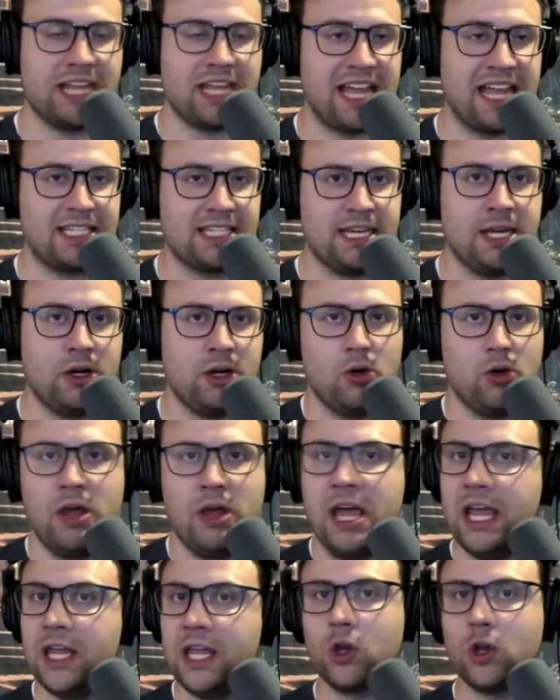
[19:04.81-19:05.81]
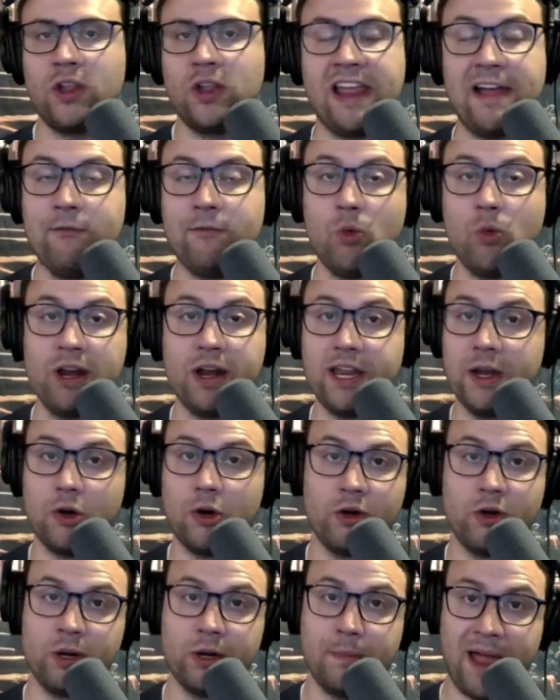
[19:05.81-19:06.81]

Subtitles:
as a hero, you can only have one hero on your